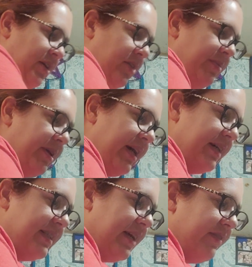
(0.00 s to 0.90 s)
Hope you
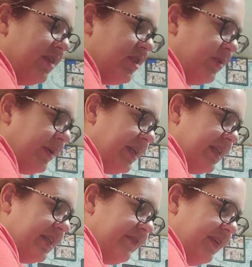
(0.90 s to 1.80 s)
guys have enjoyed
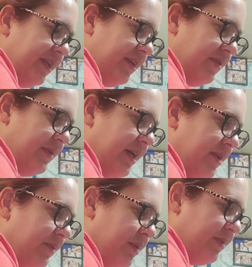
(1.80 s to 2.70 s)
this video
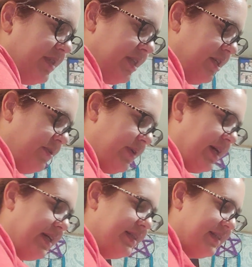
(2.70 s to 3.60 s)
and we will see you
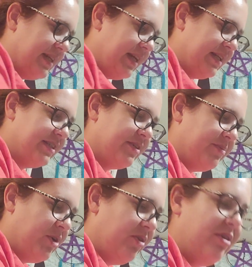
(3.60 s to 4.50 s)
guys again
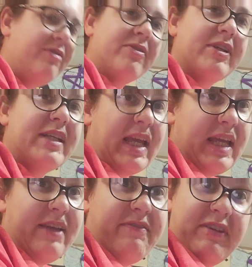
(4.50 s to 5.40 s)
tomorrow for
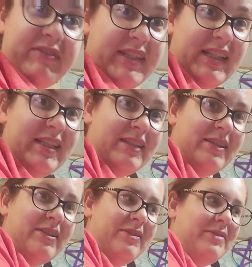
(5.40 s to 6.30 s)
day 15.
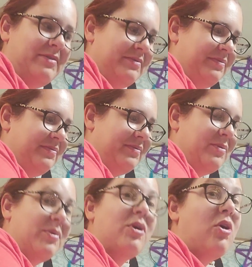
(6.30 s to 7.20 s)

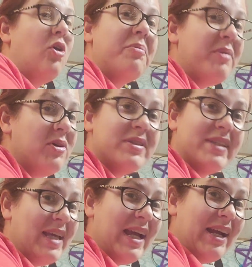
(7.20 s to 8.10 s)
We're almost
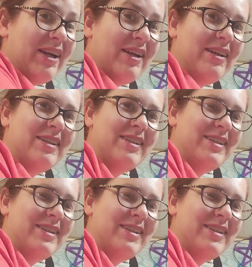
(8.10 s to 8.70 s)
there.